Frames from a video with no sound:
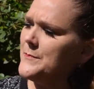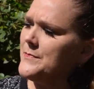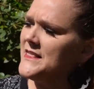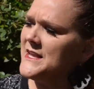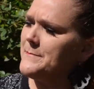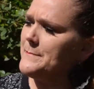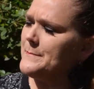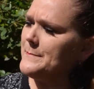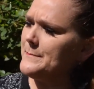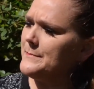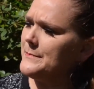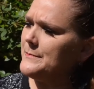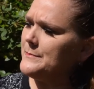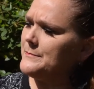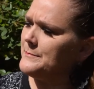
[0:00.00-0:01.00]
Flip,
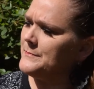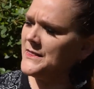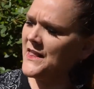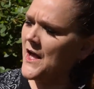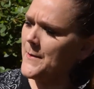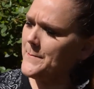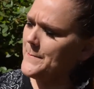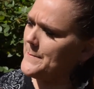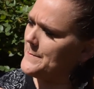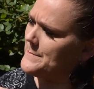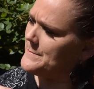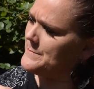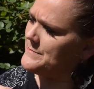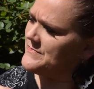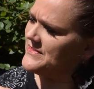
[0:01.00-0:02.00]
flop,
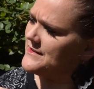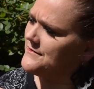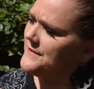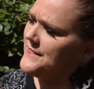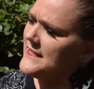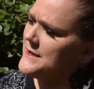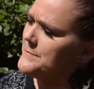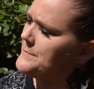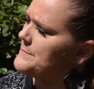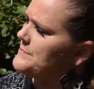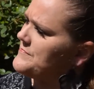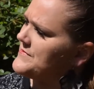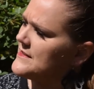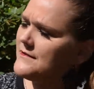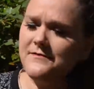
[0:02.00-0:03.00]
flip,
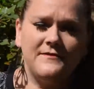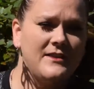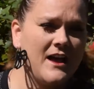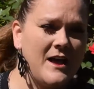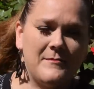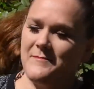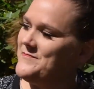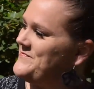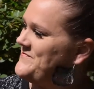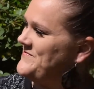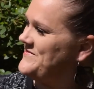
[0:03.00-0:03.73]
flop.